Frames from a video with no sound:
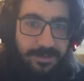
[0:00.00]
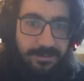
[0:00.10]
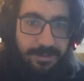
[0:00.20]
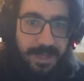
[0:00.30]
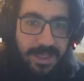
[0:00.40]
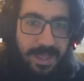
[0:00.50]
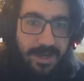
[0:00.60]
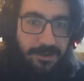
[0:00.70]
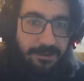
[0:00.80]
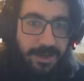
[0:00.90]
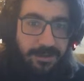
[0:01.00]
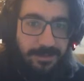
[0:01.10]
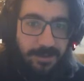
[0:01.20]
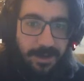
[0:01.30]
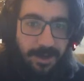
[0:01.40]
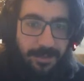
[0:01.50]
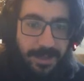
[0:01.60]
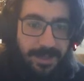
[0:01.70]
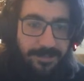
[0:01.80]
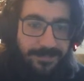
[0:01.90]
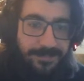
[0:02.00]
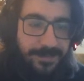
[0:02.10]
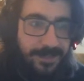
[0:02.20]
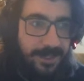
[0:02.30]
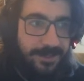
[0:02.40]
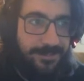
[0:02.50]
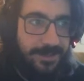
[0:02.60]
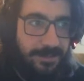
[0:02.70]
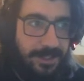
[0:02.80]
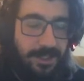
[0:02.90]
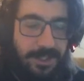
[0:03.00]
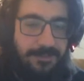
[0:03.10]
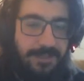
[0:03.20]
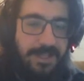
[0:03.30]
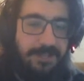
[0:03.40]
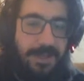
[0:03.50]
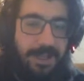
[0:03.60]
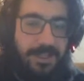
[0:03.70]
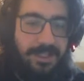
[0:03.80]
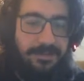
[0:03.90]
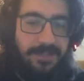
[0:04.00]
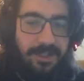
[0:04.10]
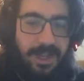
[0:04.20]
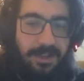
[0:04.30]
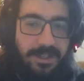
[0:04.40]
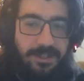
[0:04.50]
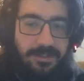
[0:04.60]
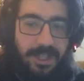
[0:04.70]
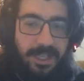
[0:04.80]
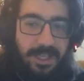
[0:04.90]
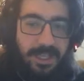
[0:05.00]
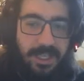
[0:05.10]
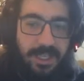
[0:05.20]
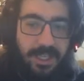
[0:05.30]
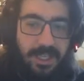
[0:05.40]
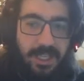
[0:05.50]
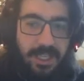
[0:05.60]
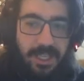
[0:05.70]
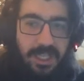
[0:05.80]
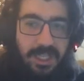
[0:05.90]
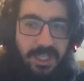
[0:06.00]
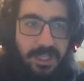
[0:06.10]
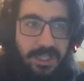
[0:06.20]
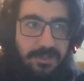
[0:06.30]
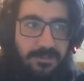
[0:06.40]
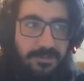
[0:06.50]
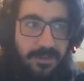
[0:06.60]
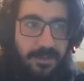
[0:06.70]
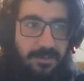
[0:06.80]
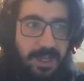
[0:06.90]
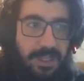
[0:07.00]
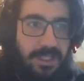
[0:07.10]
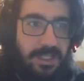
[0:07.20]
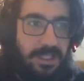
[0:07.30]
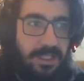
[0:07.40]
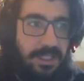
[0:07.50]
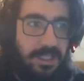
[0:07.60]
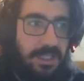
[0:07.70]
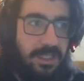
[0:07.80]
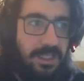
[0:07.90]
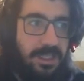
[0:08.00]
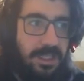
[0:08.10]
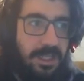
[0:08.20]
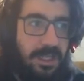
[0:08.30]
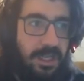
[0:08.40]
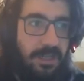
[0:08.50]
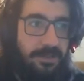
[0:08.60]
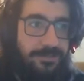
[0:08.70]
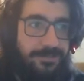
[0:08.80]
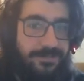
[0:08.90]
by then, who knows where I'll be. So I'm still trying to find a balance of do, how to do like good farm runs, um,